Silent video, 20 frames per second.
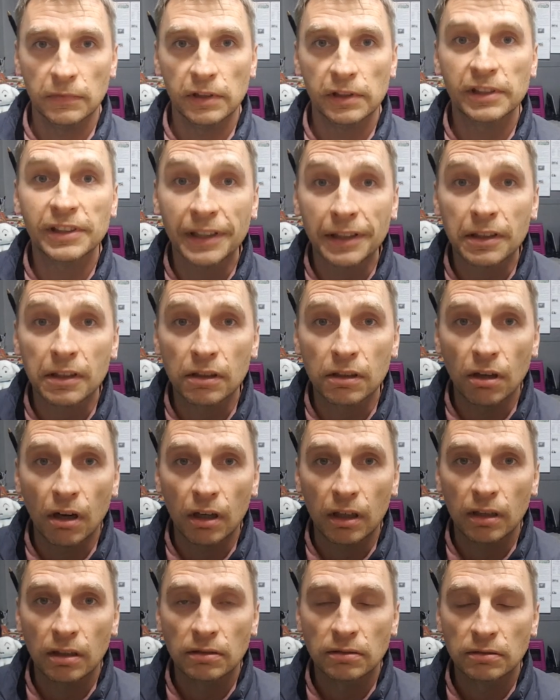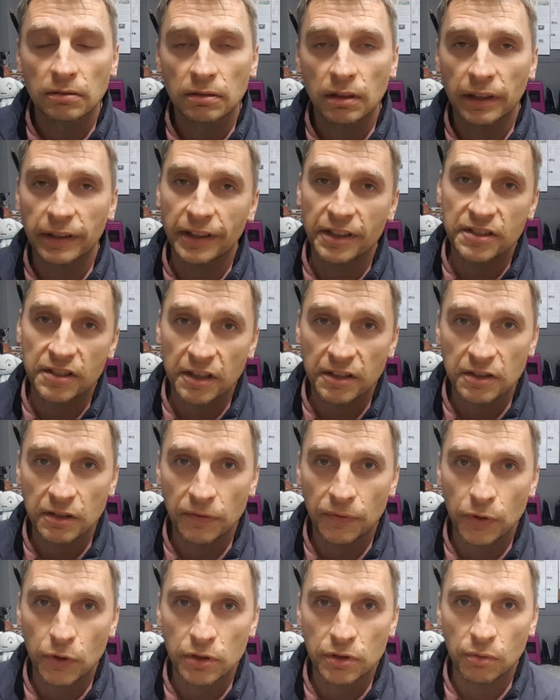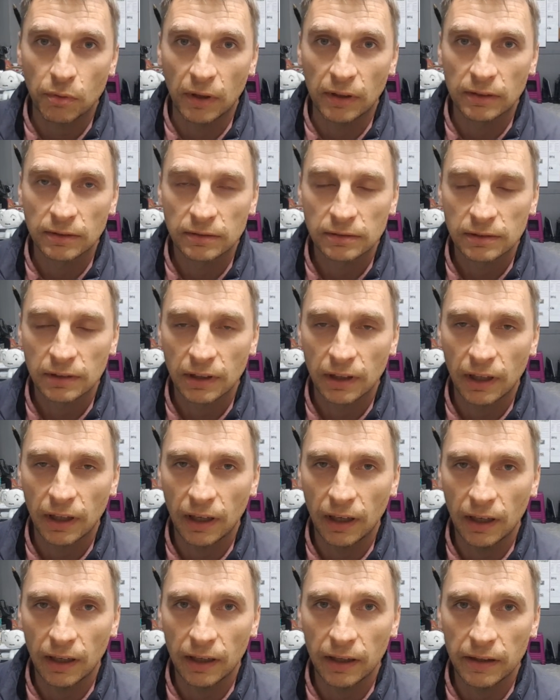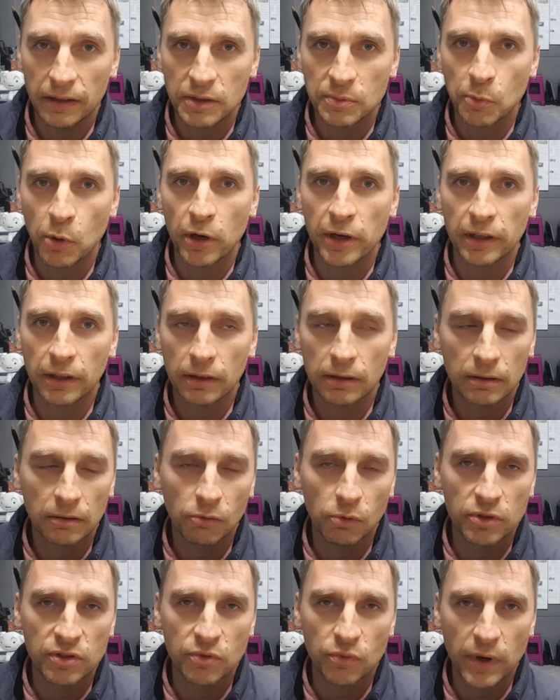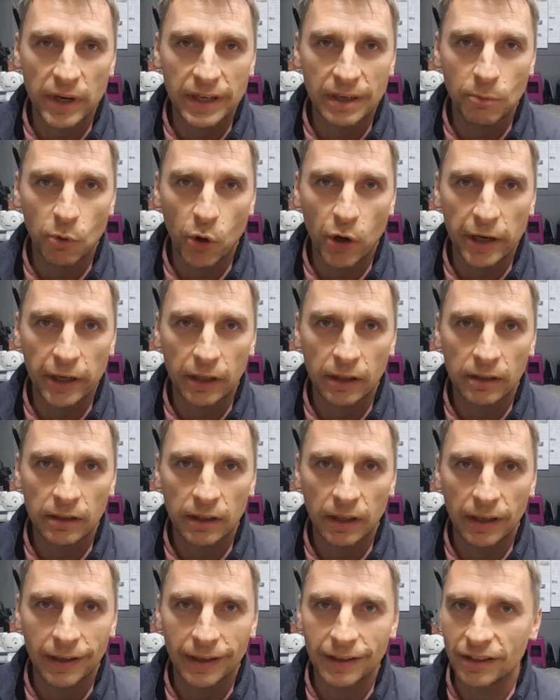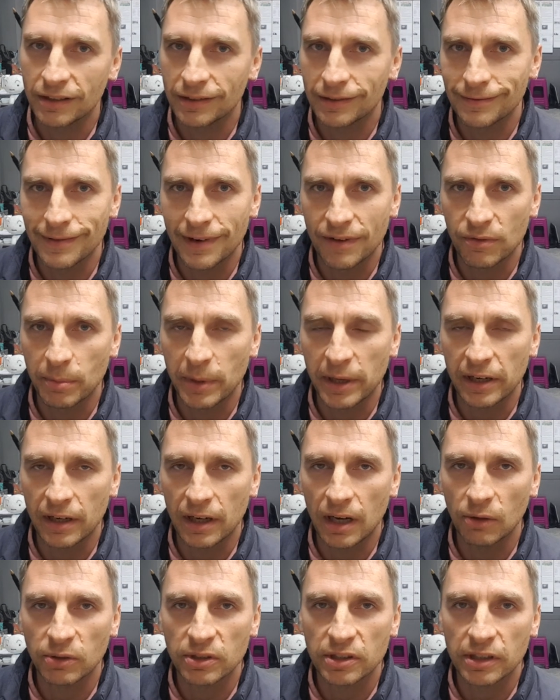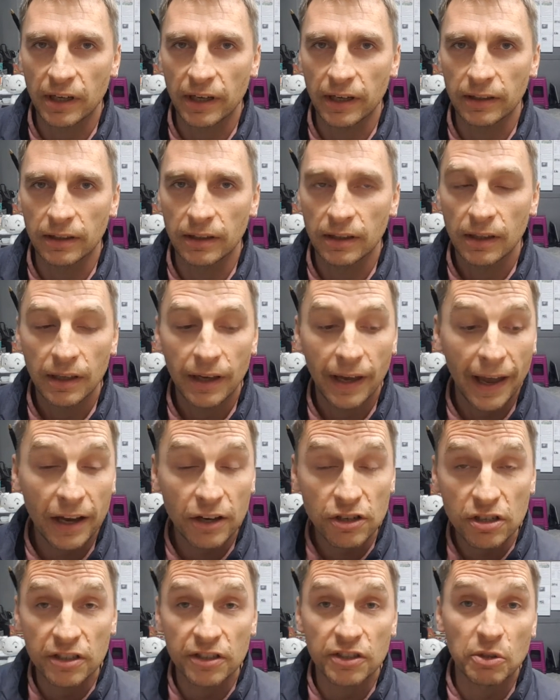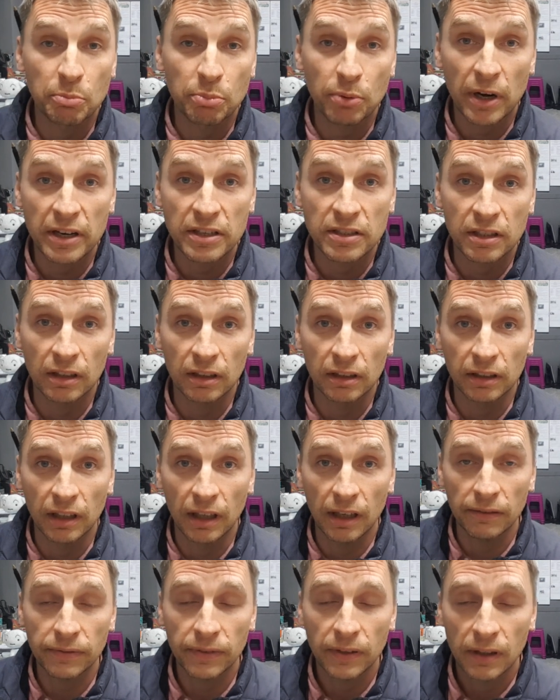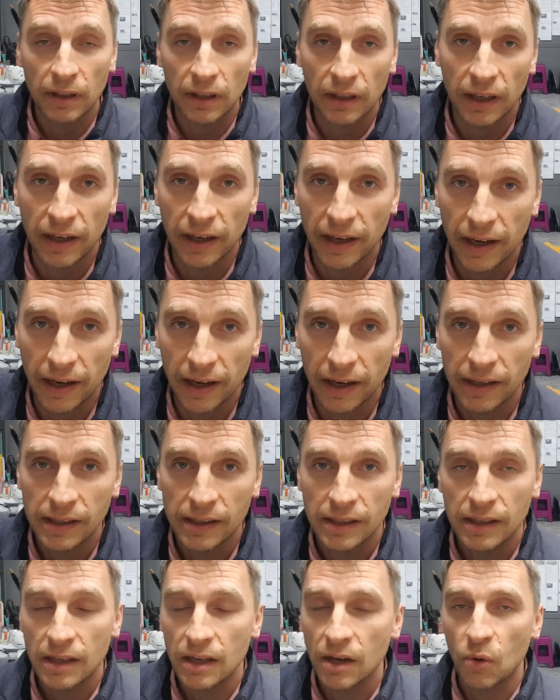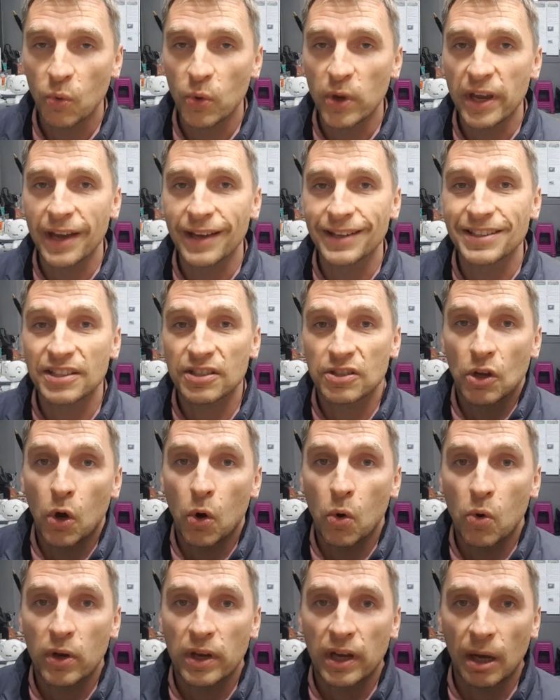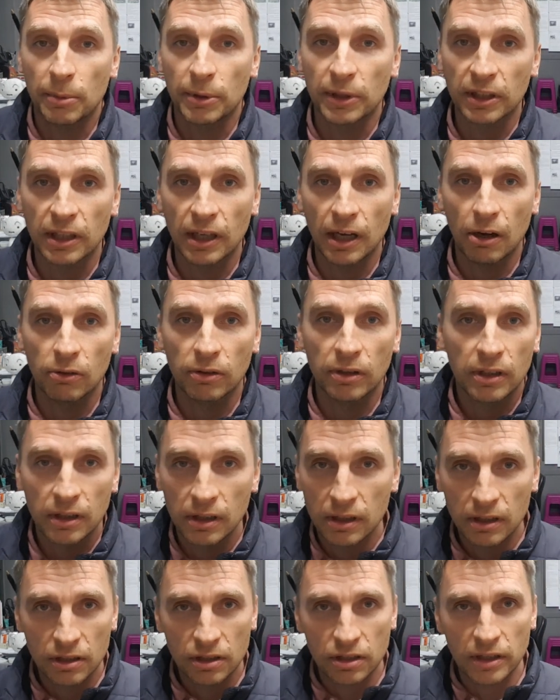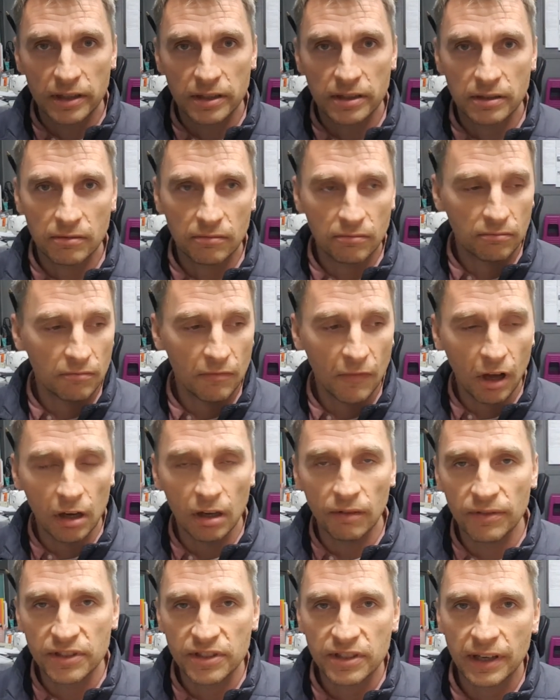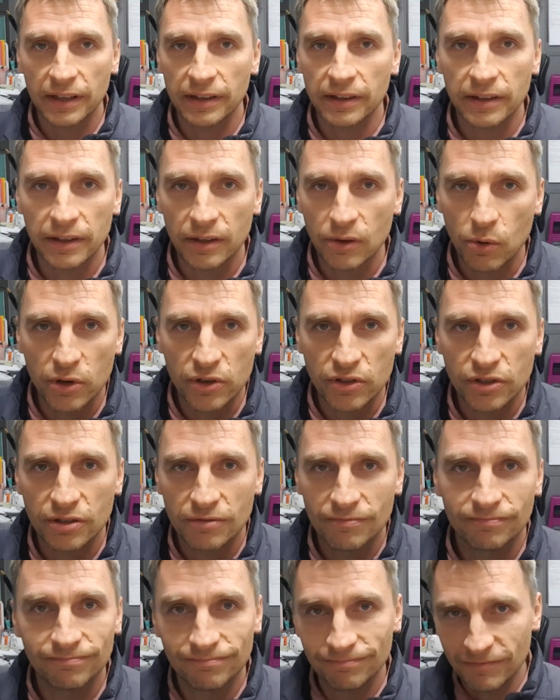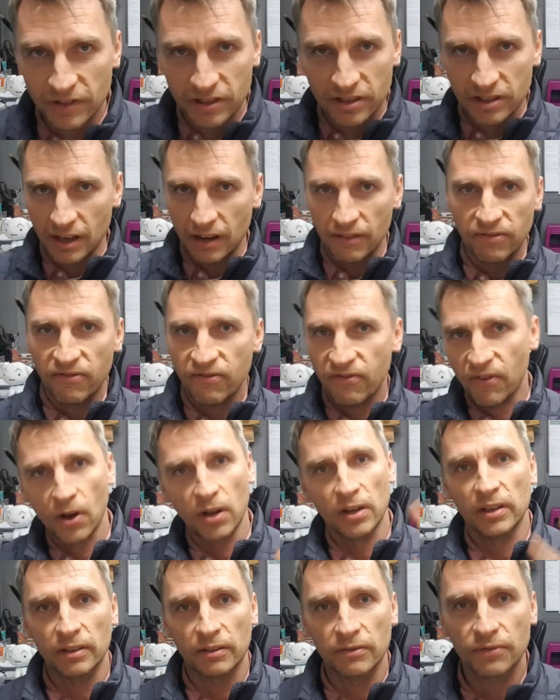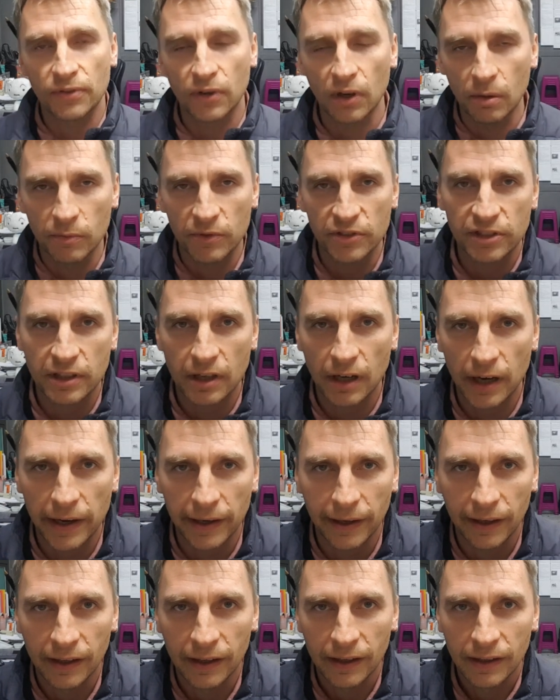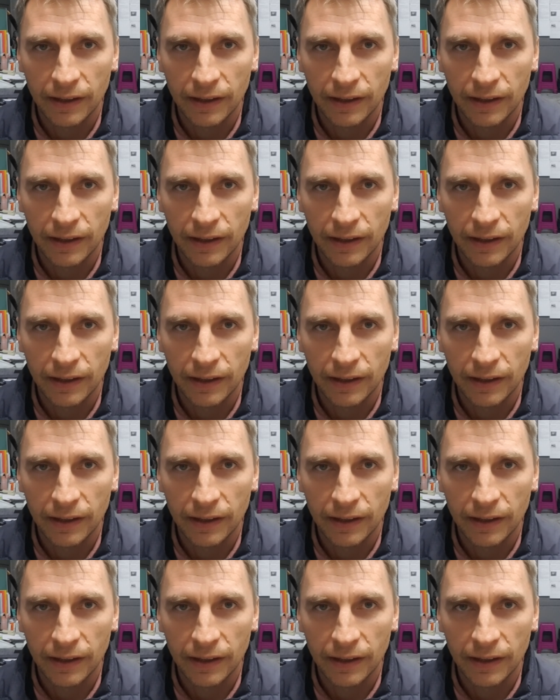Sit and Talk. I guess that's the first one. This morning was a rainy morning, and I never made it outside. Actually, surprisingly enough, we had snow coming down. Just all of a sudden, there was stuff falling from the sky.